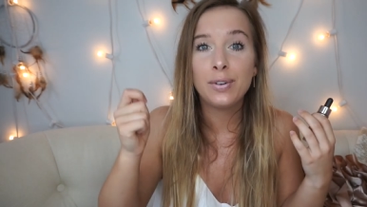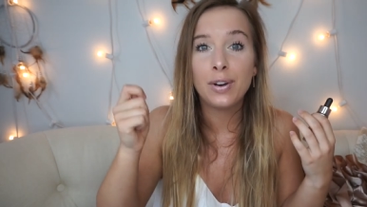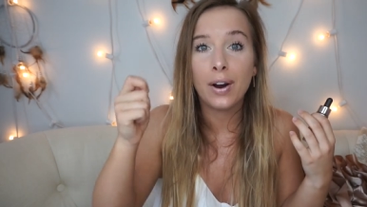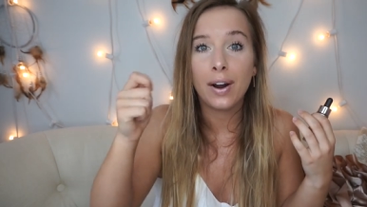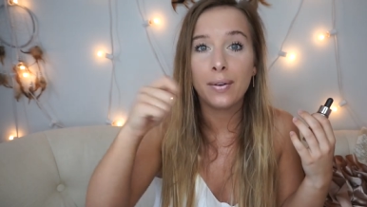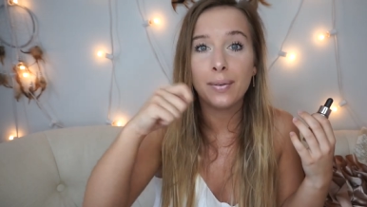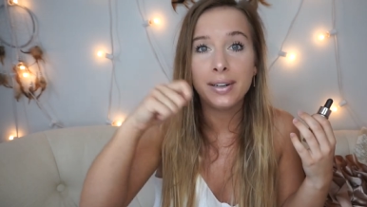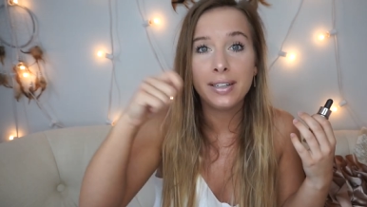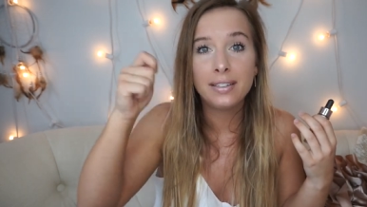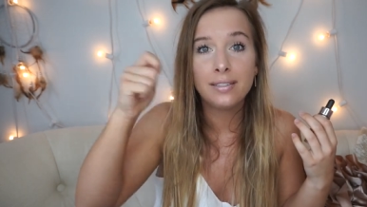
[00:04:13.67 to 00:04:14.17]
No,
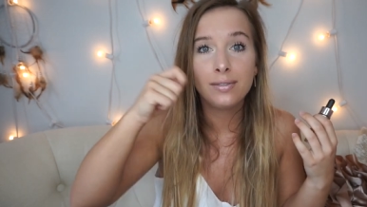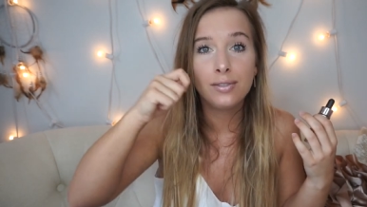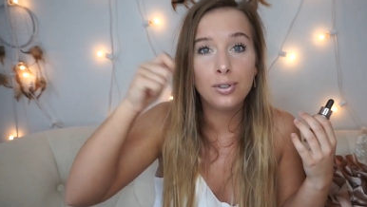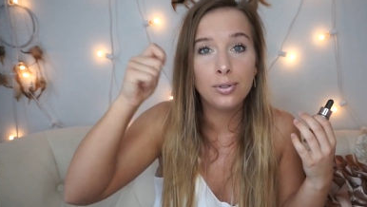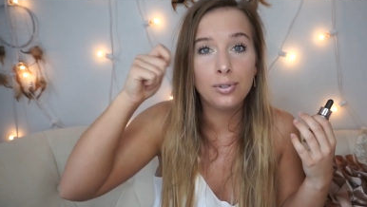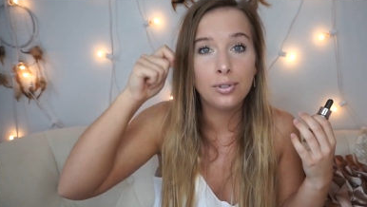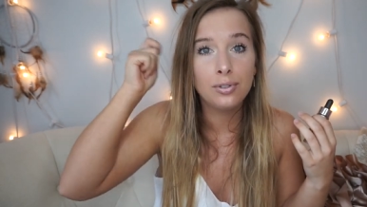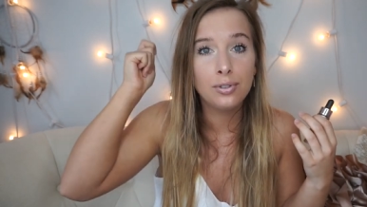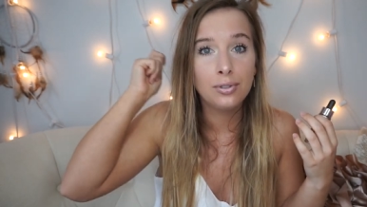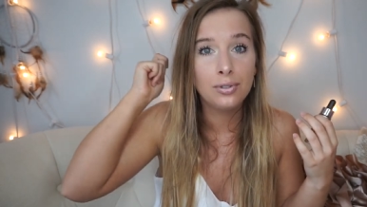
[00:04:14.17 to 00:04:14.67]
I went
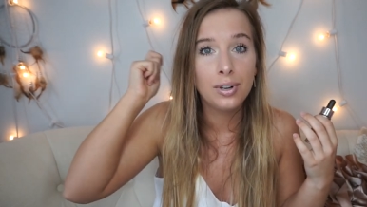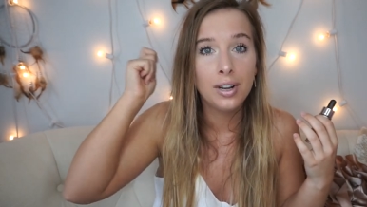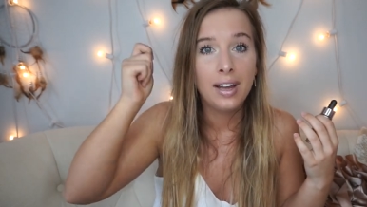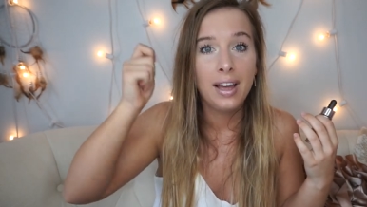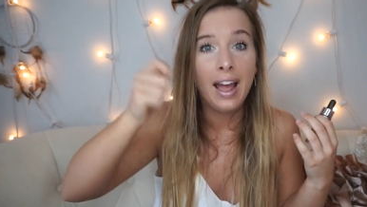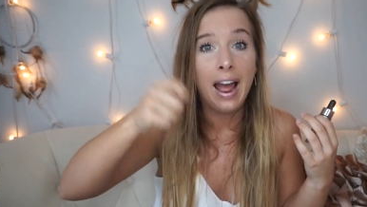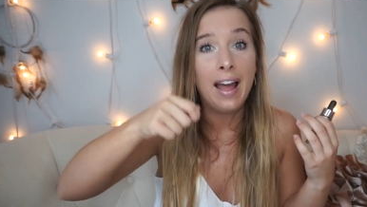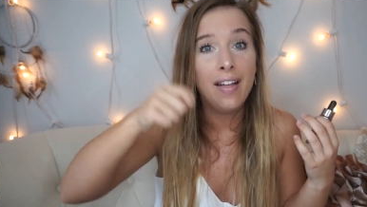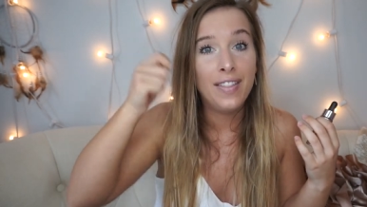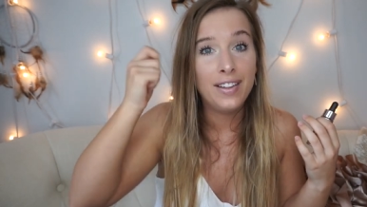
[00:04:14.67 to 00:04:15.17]
do do do
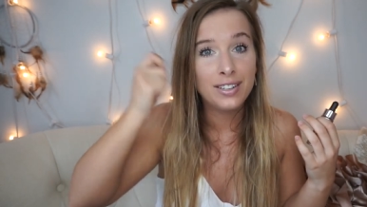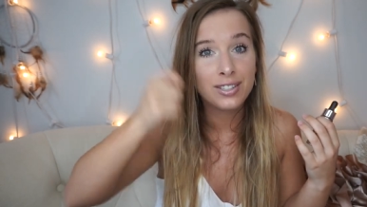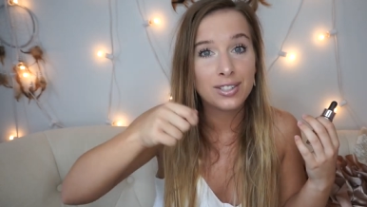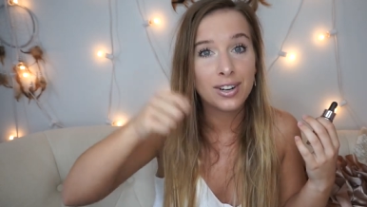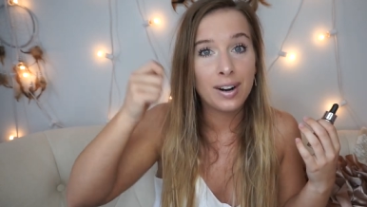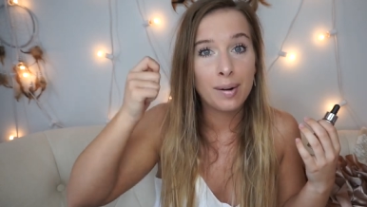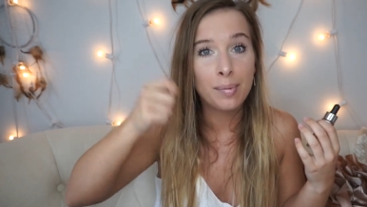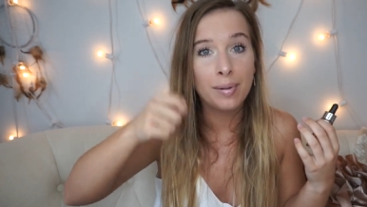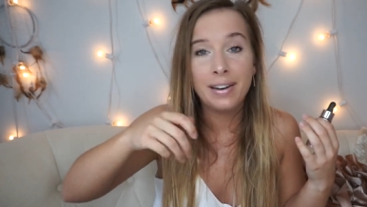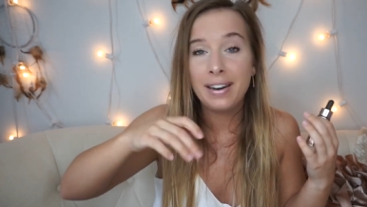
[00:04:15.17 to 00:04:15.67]
and then
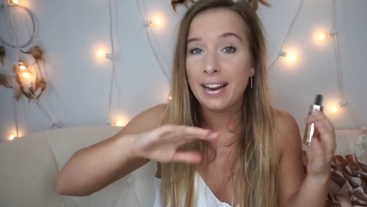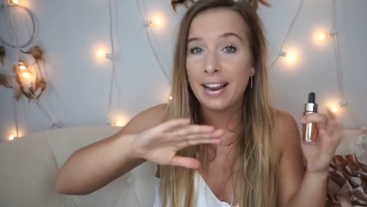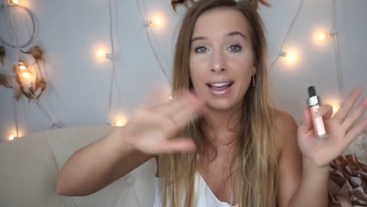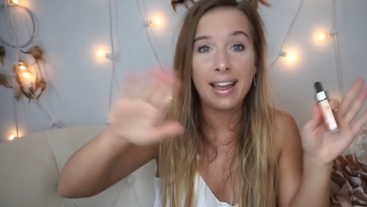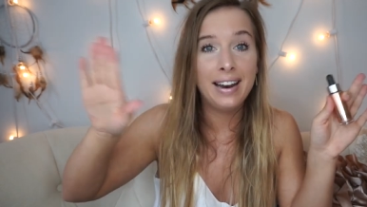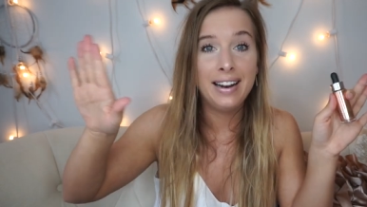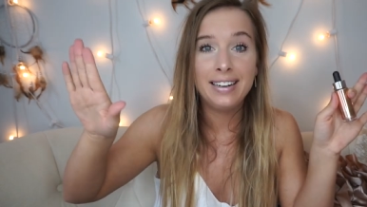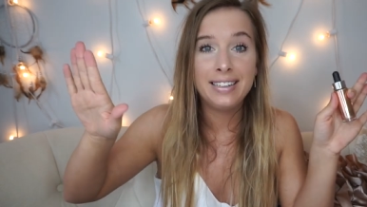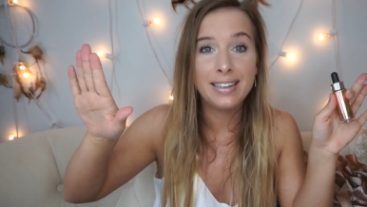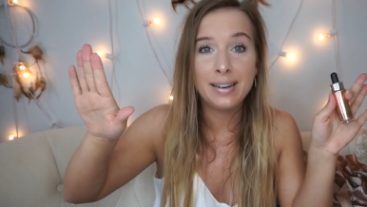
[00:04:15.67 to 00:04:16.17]
started blending
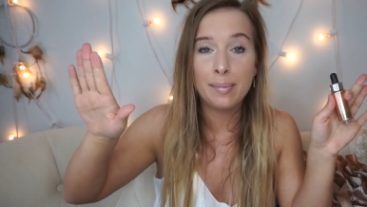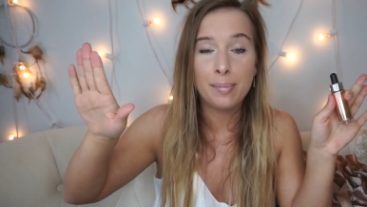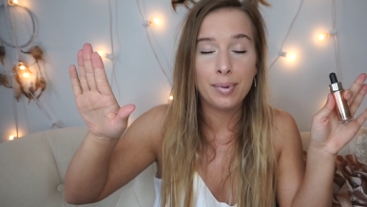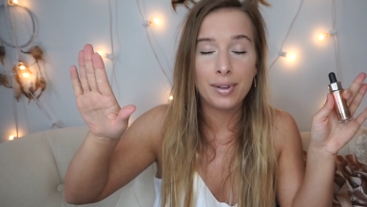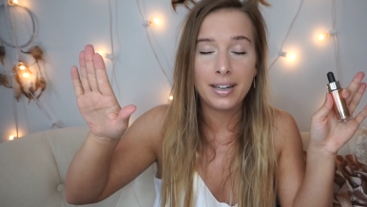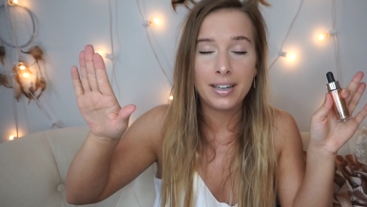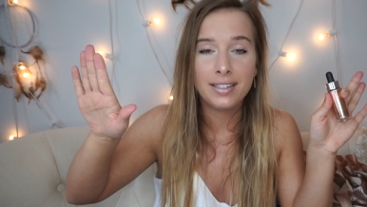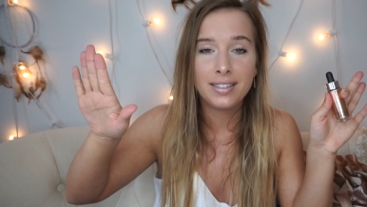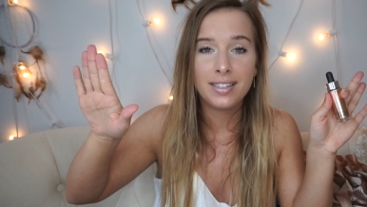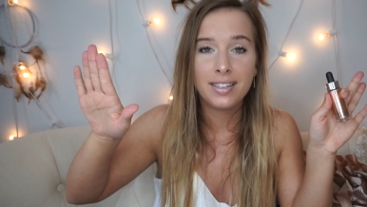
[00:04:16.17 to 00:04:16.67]
and it didn't
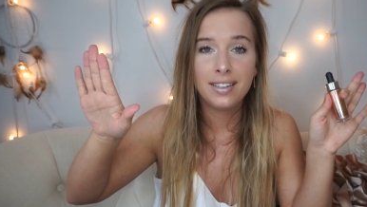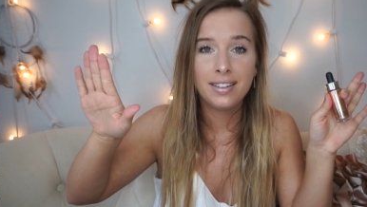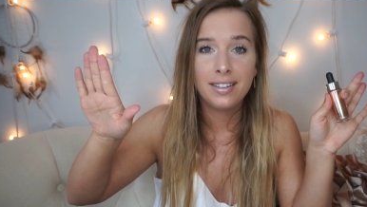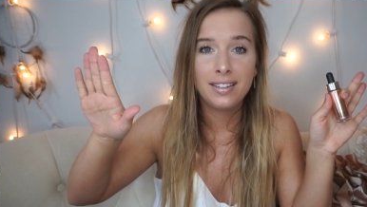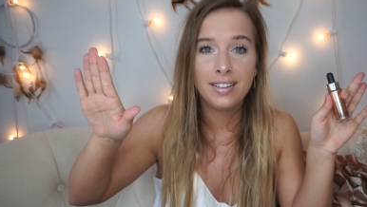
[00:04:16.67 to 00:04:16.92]
blend.